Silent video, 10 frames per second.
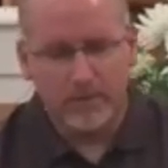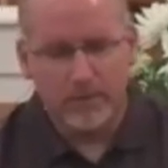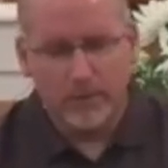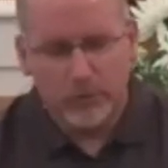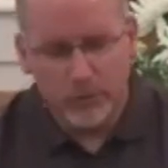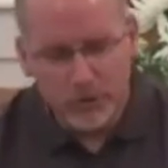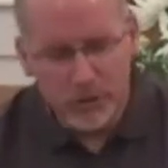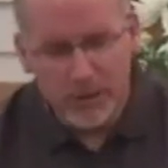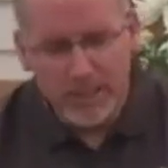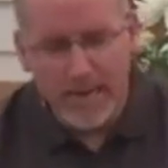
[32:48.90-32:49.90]
to
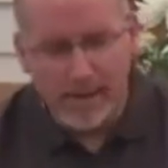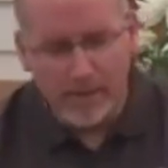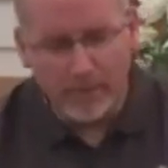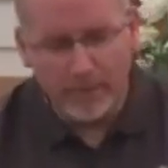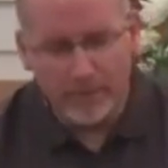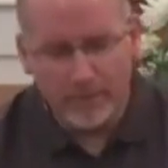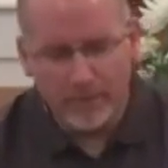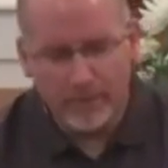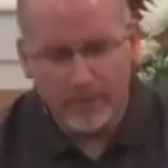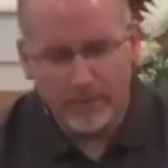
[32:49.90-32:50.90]
sit down
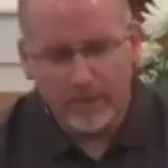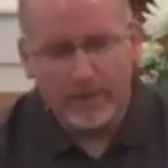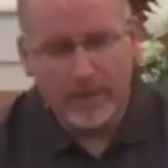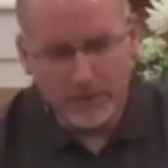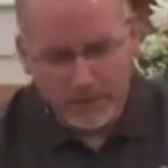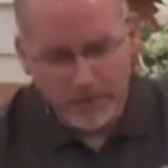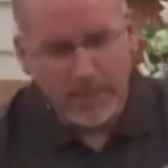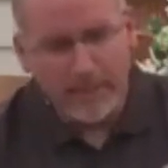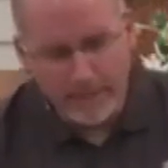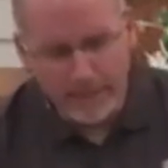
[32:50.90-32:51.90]
and to
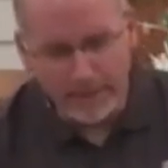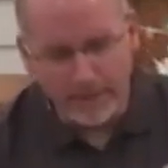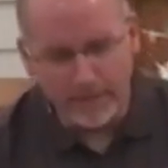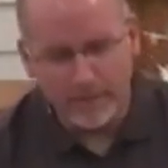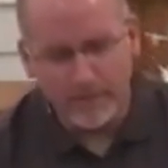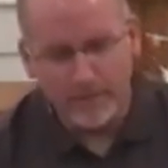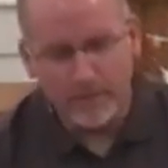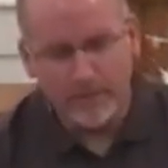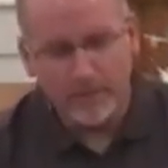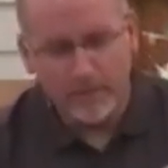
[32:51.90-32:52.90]
take in
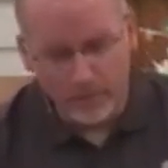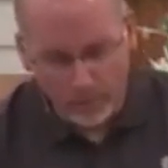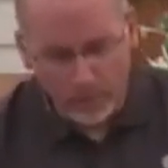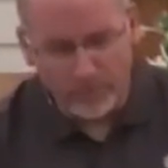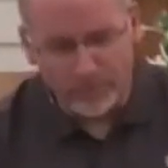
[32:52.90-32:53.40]
the Word of